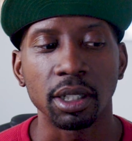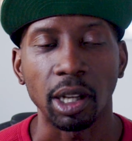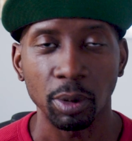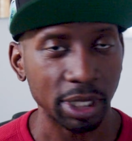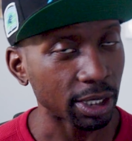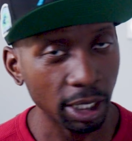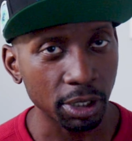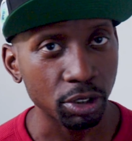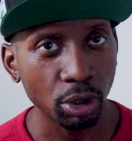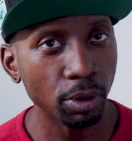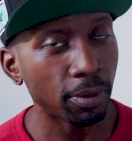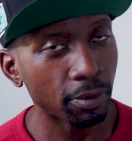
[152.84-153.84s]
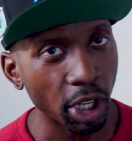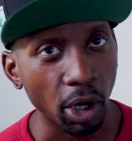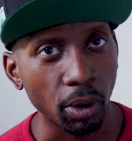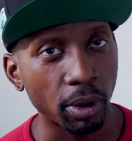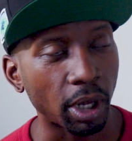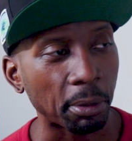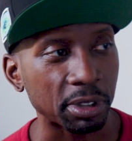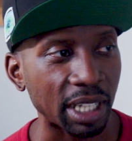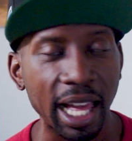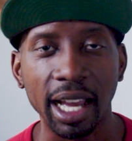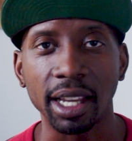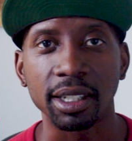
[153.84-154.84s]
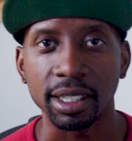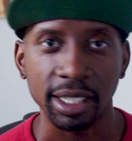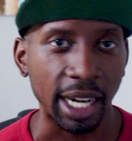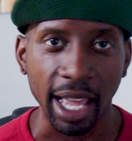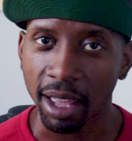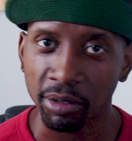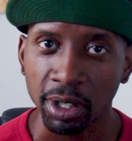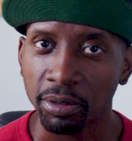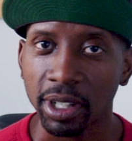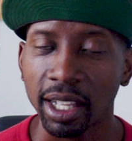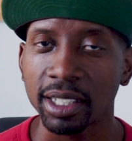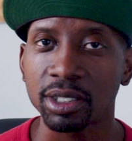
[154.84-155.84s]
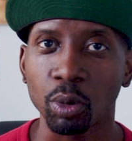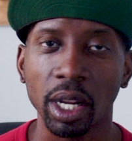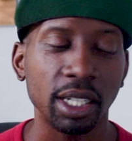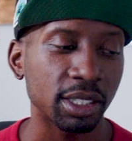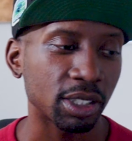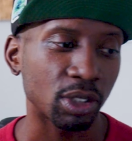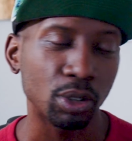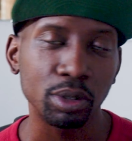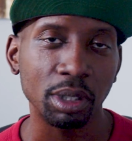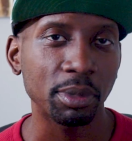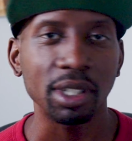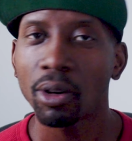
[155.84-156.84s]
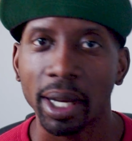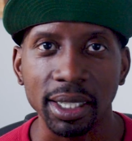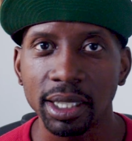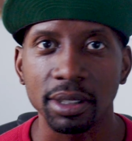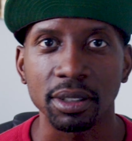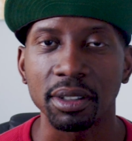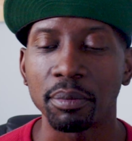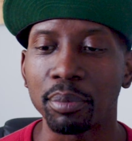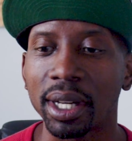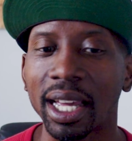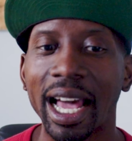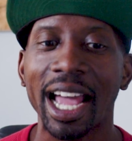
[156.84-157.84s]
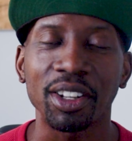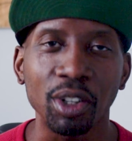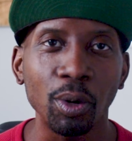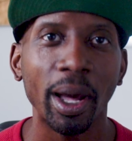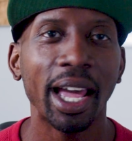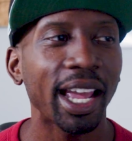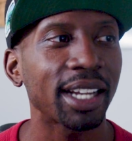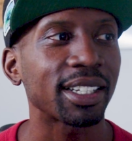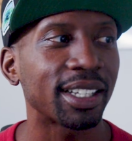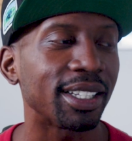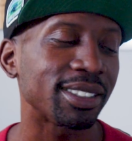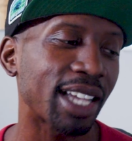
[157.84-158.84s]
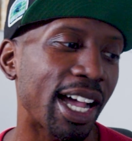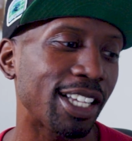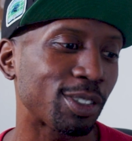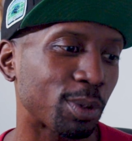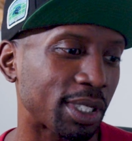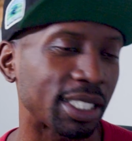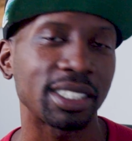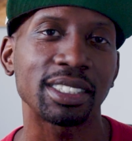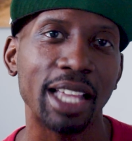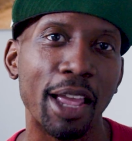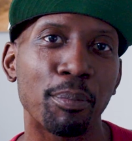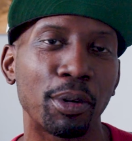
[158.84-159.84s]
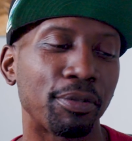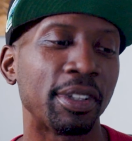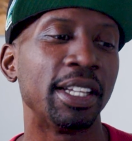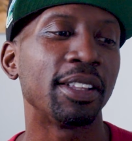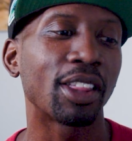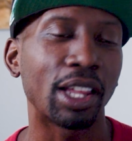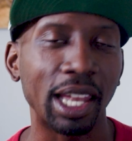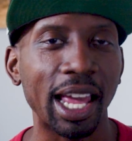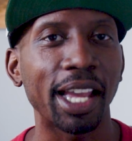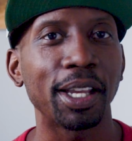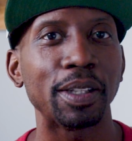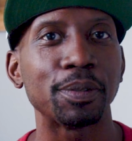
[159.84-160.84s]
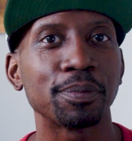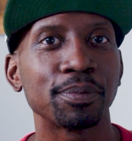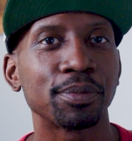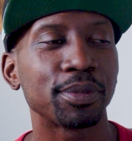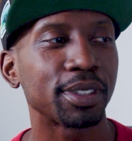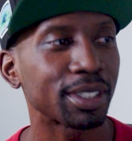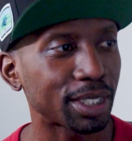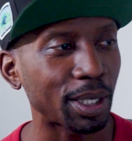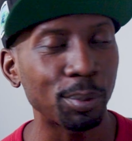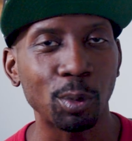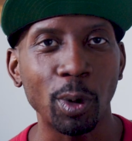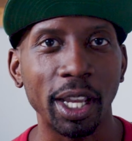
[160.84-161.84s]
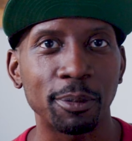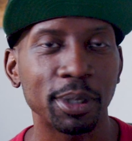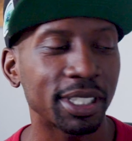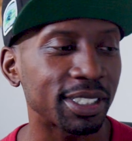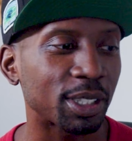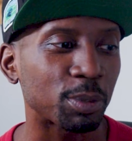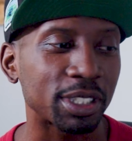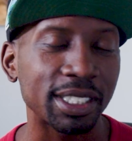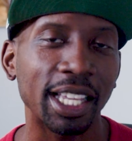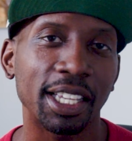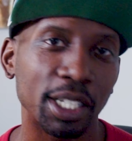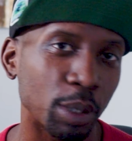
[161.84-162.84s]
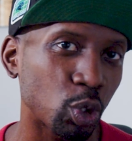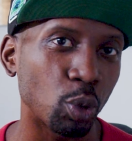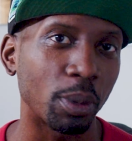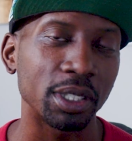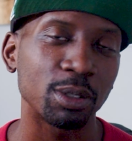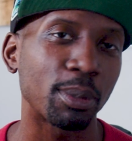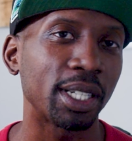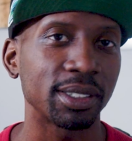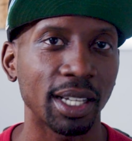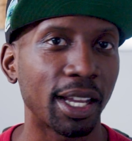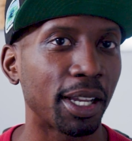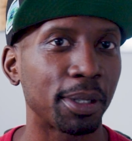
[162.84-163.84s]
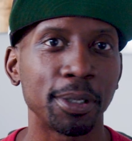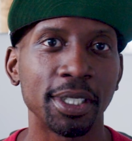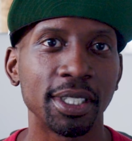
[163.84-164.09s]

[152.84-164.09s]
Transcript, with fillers: Now, was I telling the truth? No, I was lying. Did I have enough clients to where I could just lose him? No, I didn't. But I knew I had to cut ties with this type of client some way because it was taking up too much of my time.